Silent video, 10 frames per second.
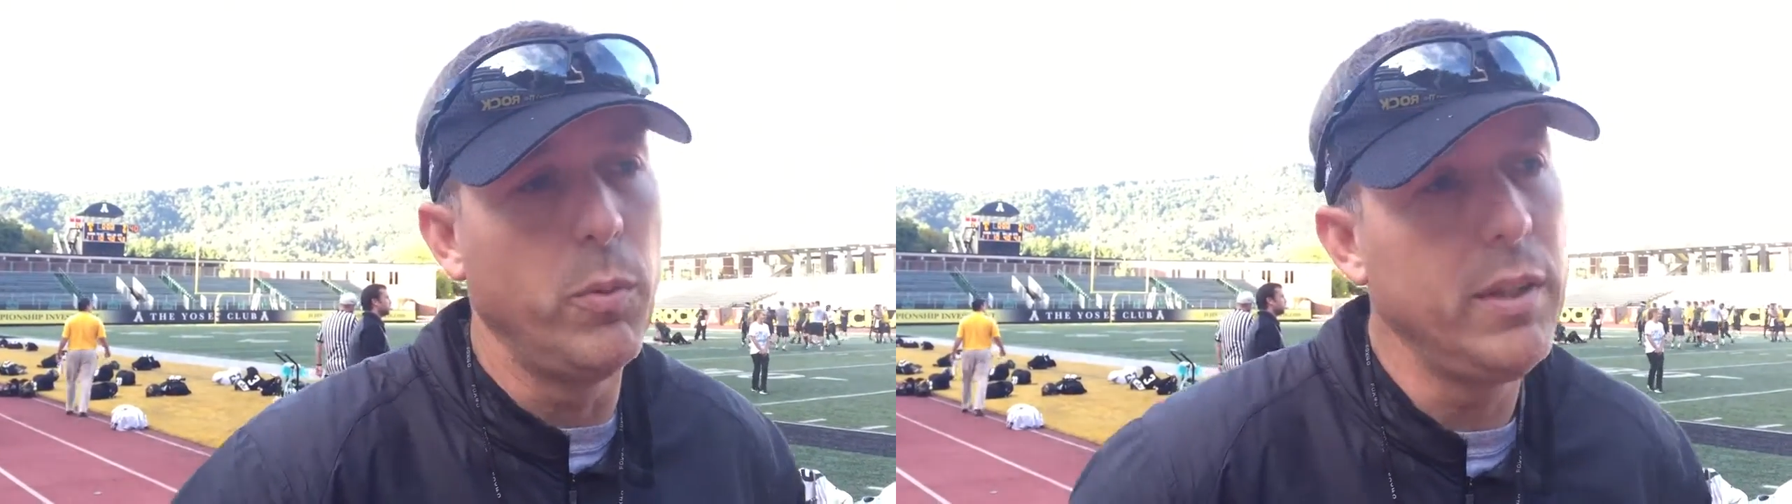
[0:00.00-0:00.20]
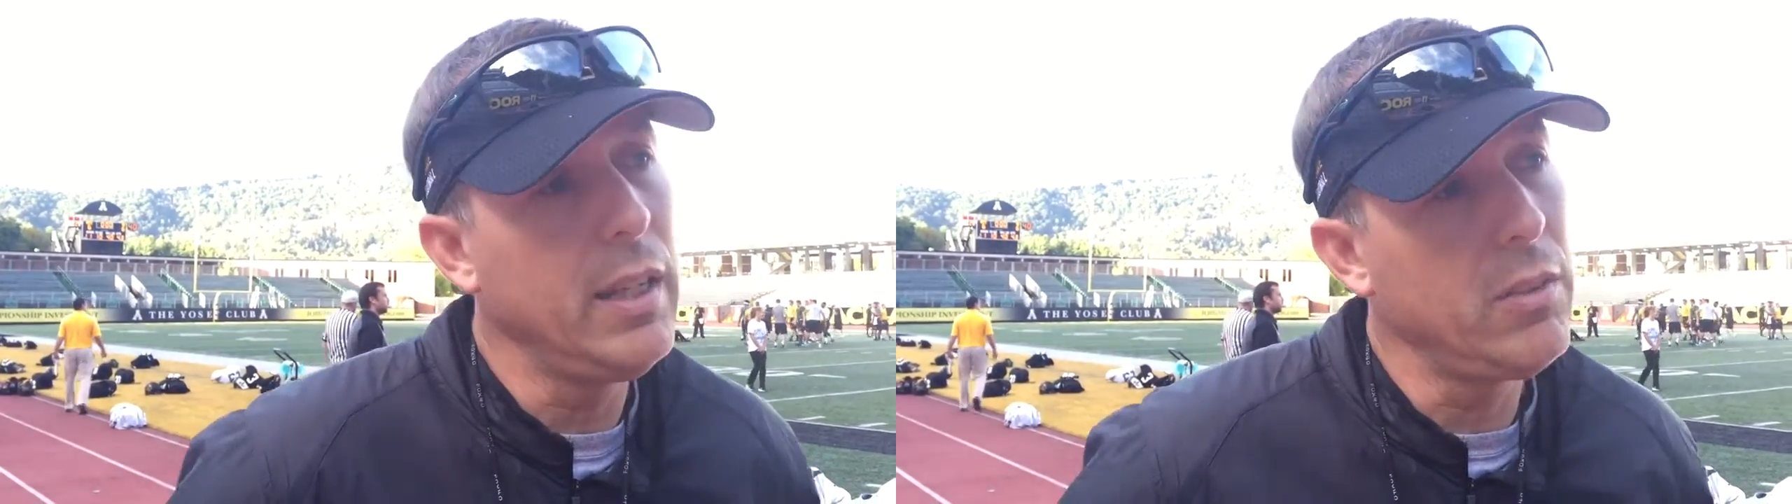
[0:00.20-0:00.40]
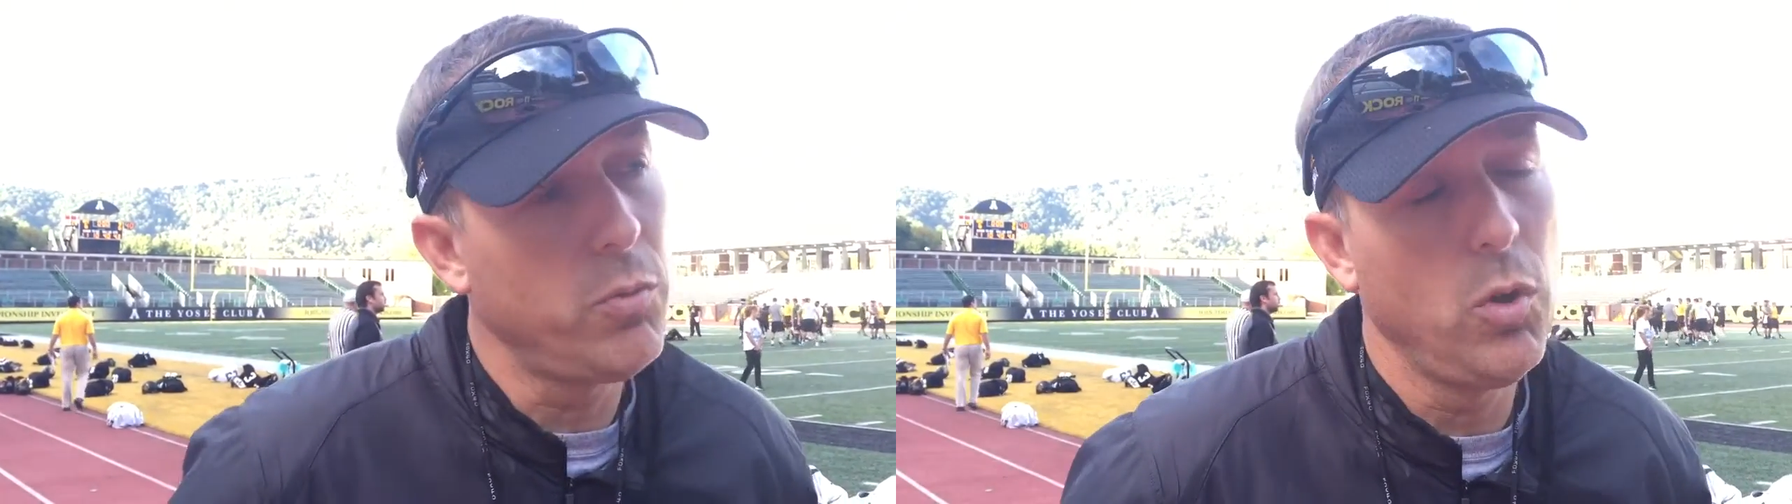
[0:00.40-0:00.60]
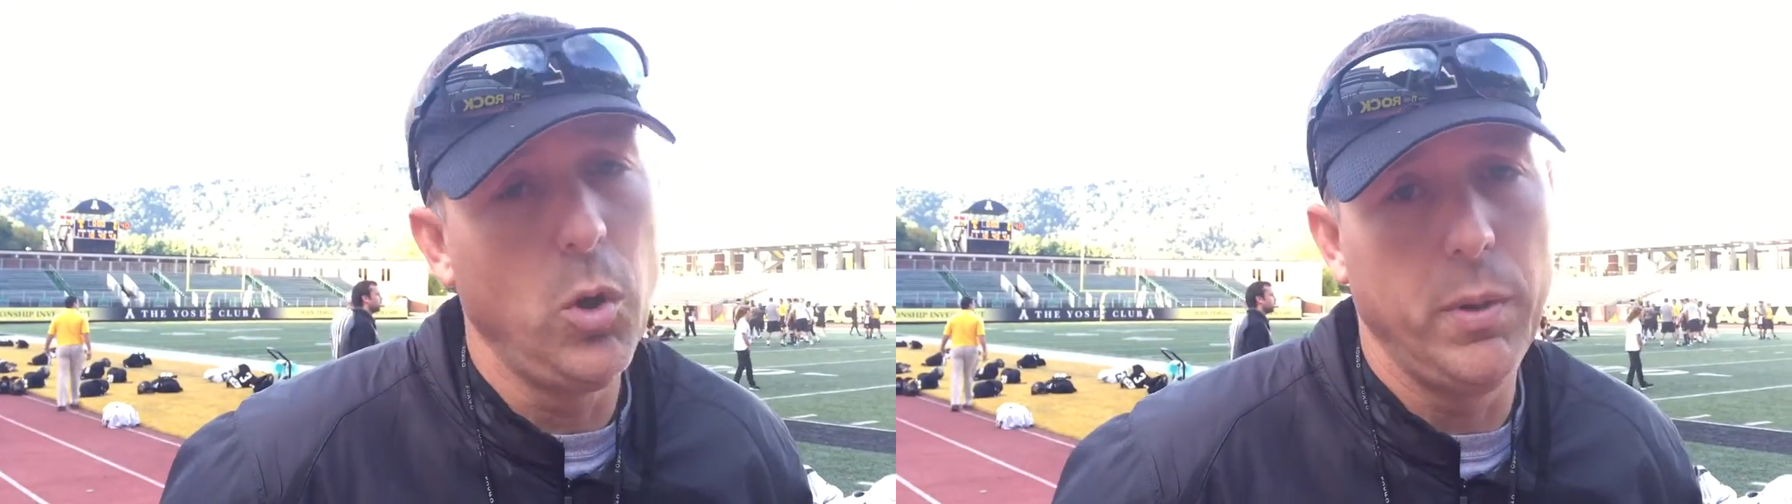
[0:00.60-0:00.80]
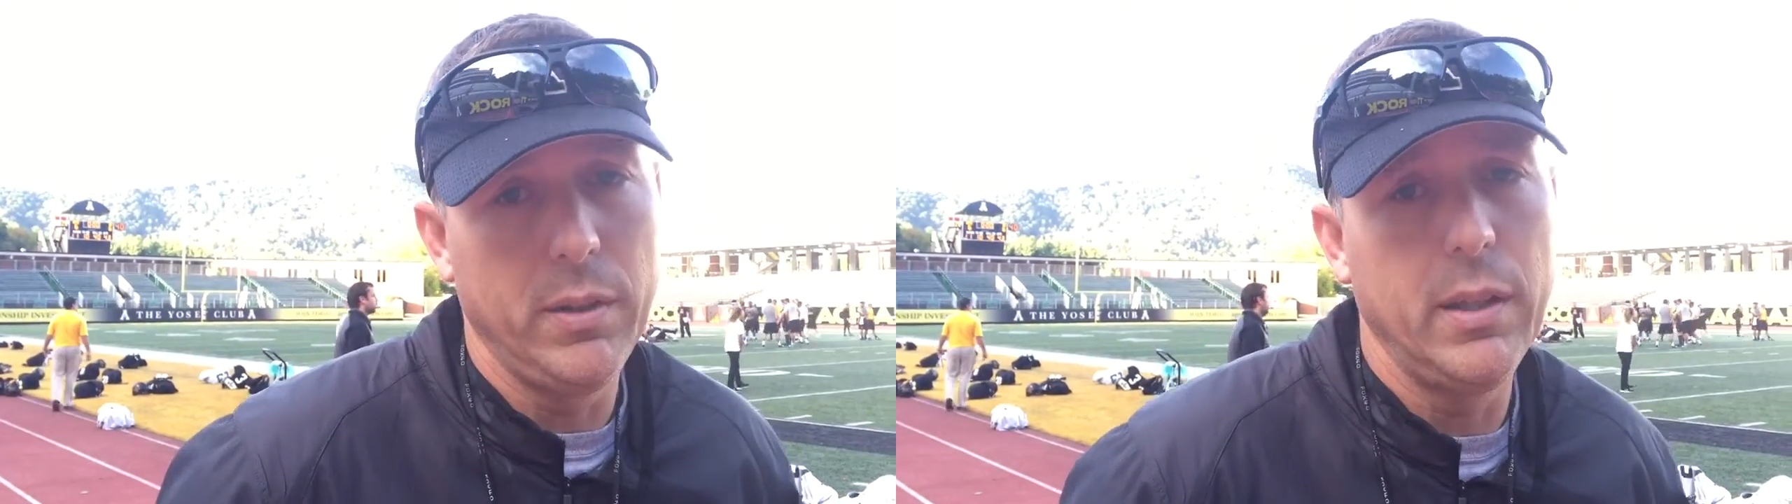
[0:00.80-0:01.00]
And when he gets
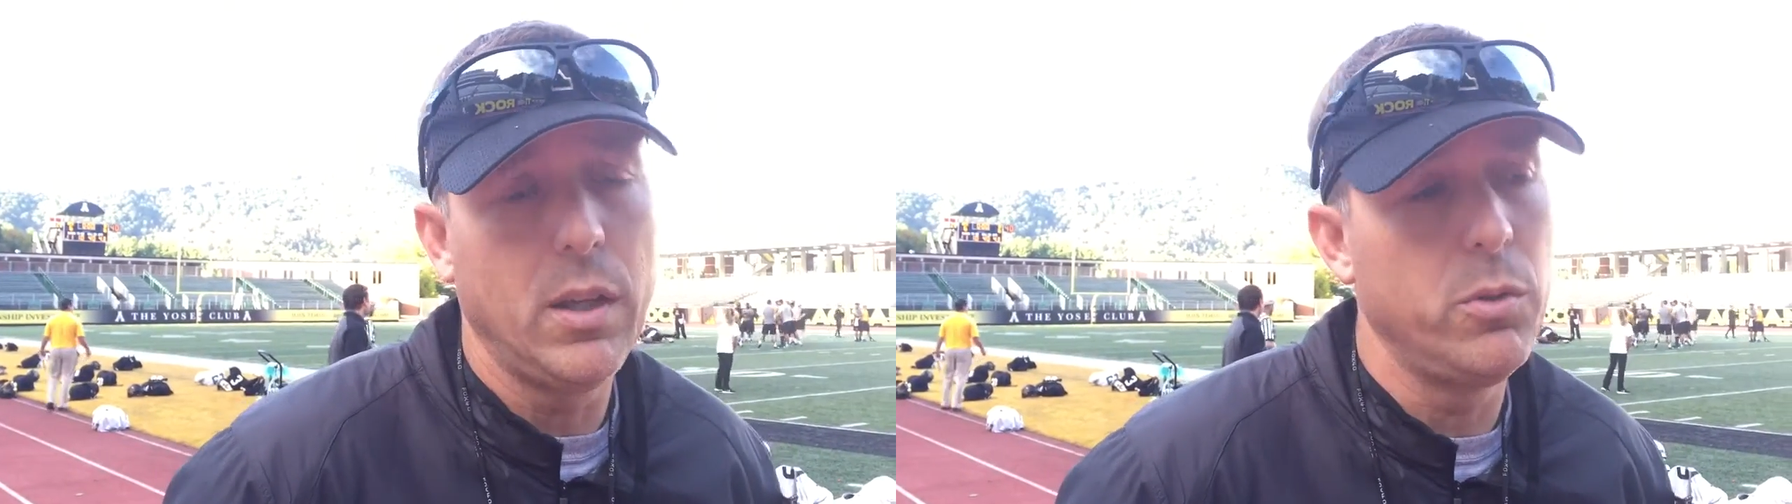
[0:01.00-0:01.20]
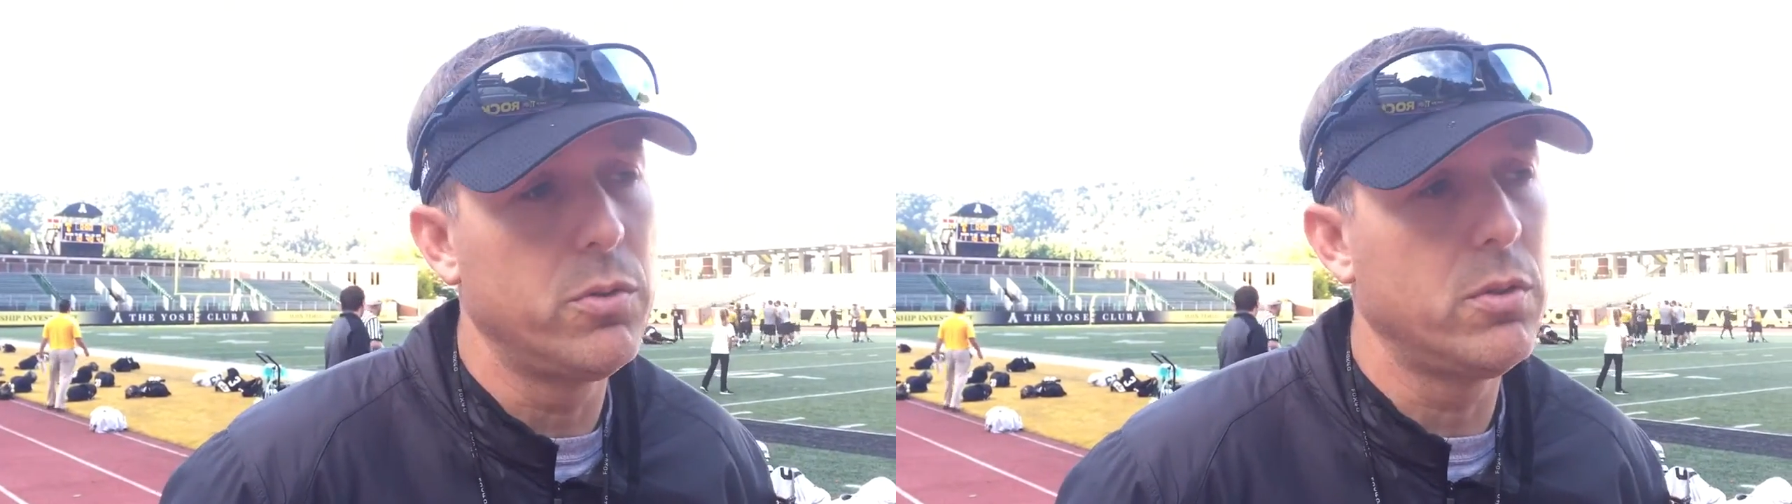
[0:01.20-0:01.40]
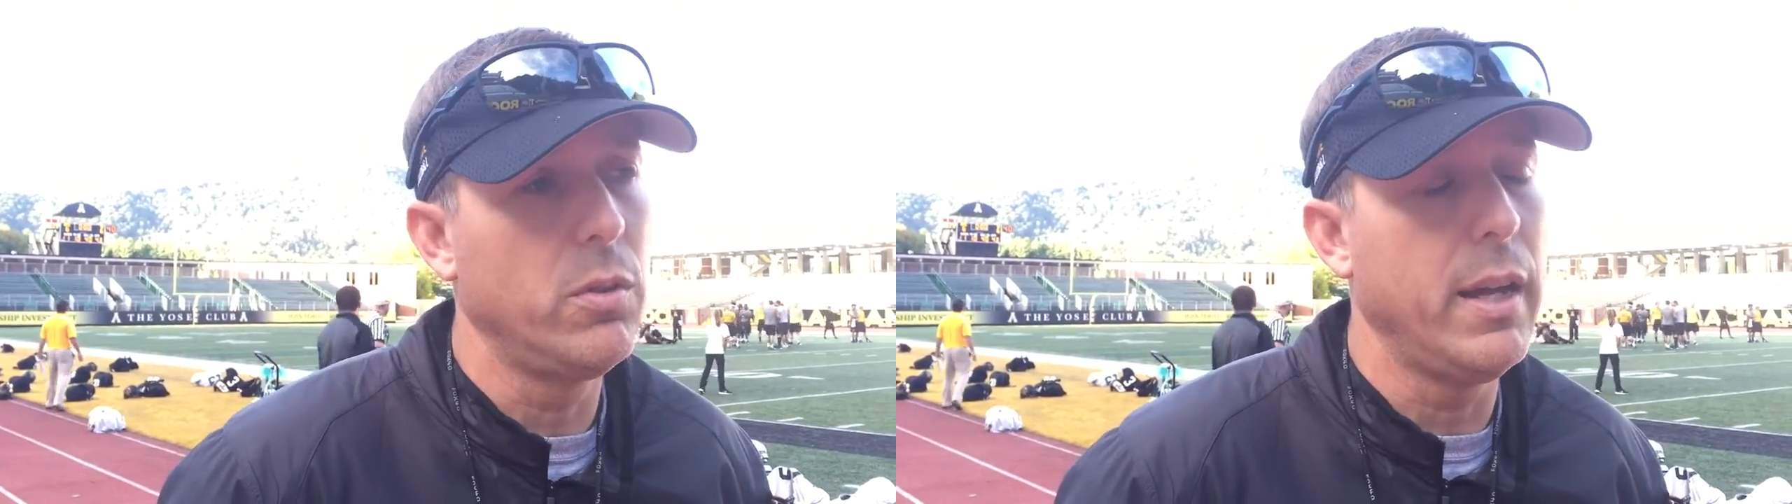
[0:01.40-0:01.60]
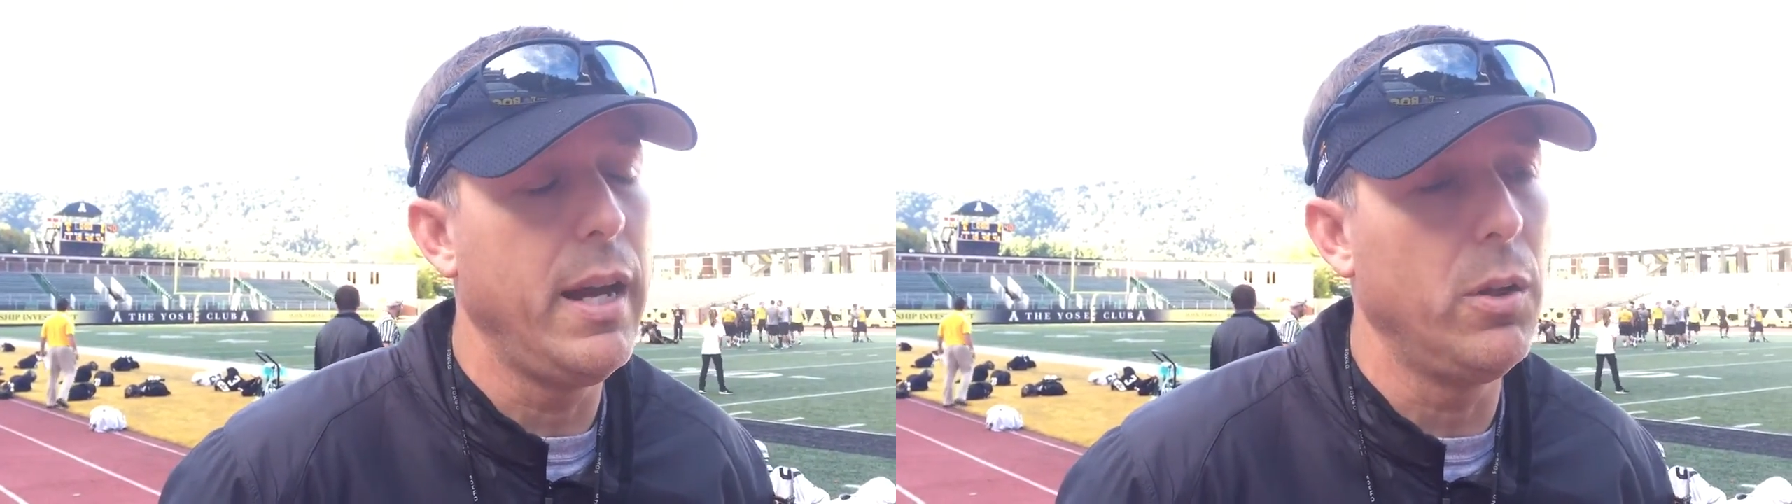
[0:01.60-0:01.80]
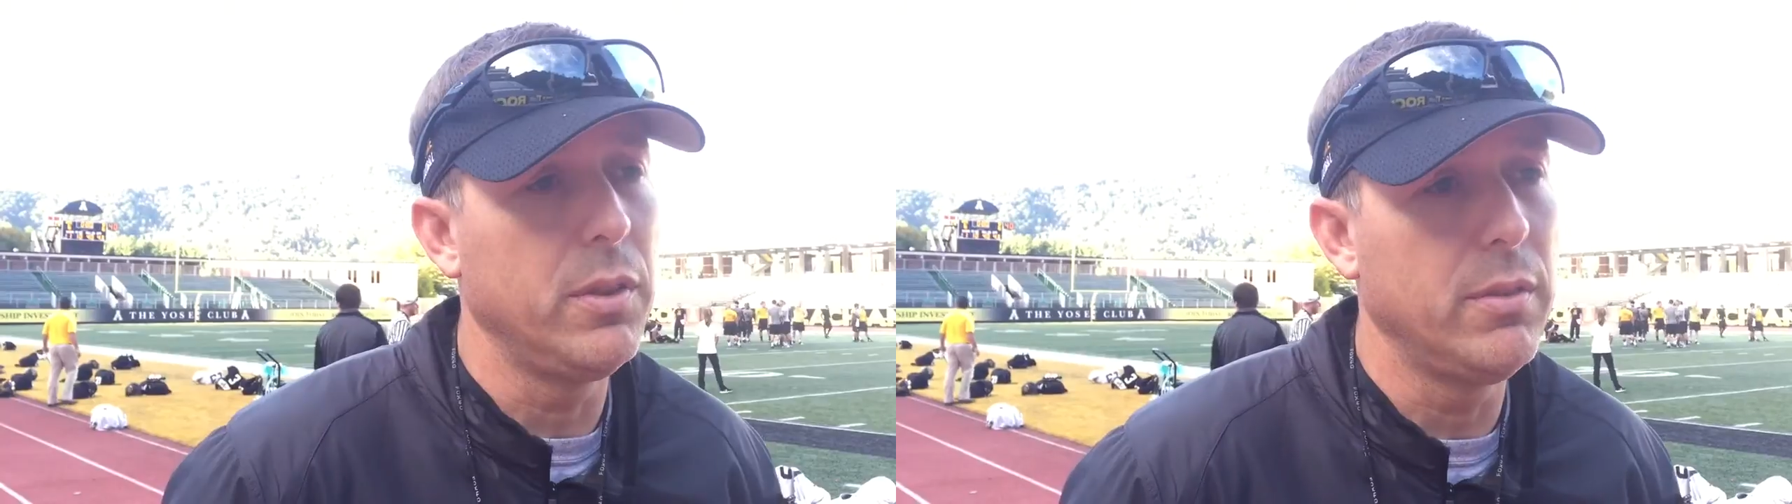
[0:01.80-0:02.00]
room, he goes to the house.